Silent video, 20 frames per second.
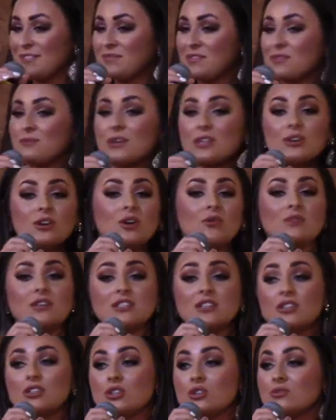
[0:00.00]
whether it
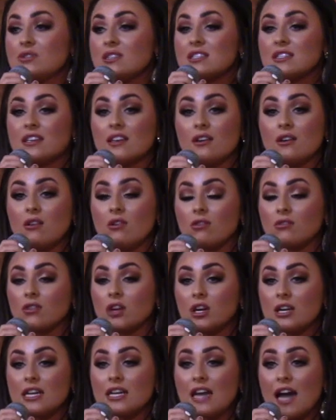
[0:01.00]
was a new skill,
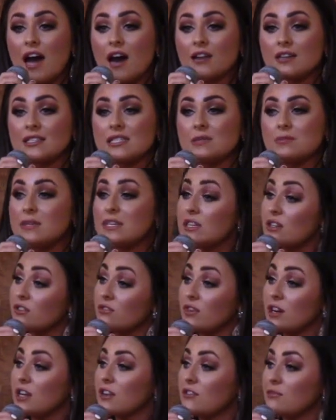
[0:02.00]
learning how to speak in
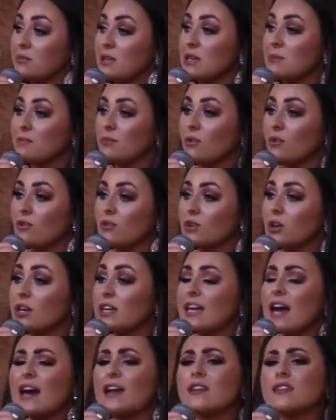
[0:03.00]
front of people,
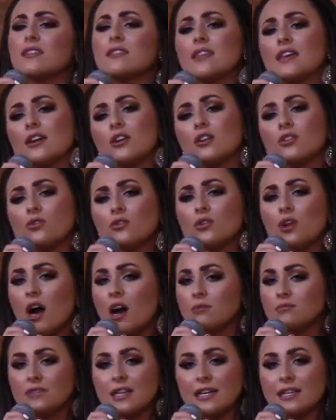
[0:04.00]
learning how to think through
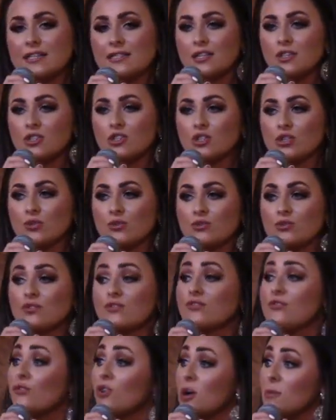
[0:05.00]
complex issues,
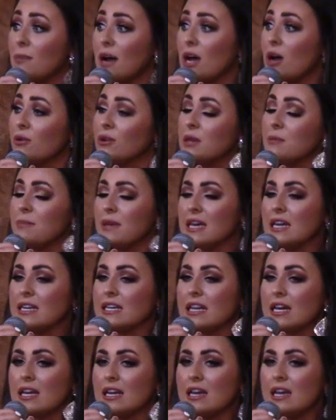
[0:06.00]
form my own
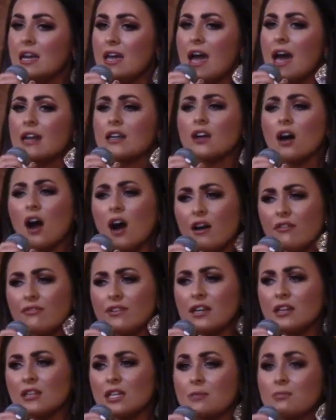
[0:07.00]
opinion, and
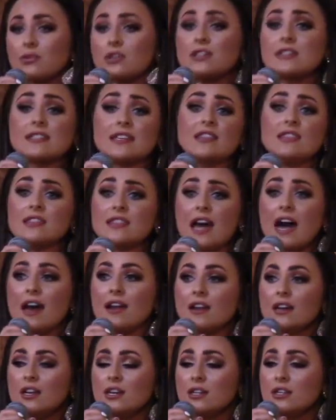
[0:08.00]
confidently present that
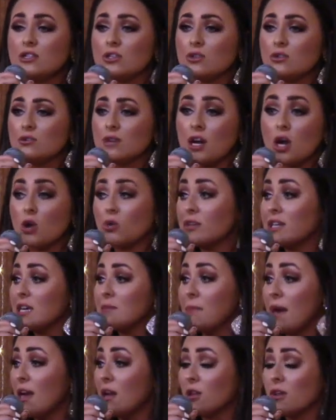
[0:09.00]
to not only
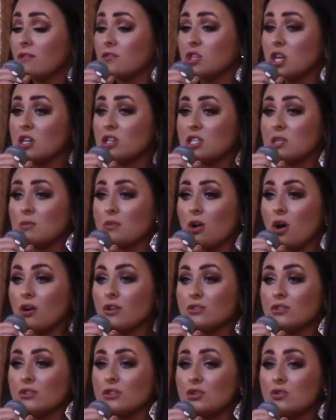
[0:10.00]
a panel of judges, but
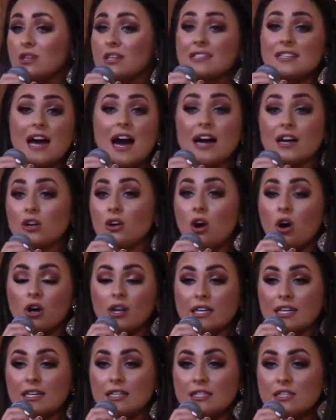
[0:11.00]
also to an entire
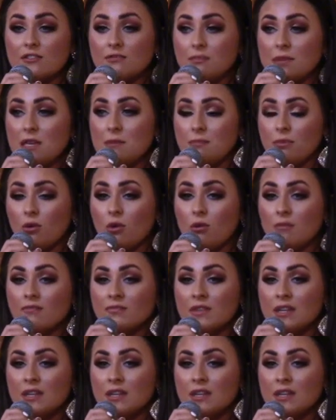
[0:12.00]
audience of people.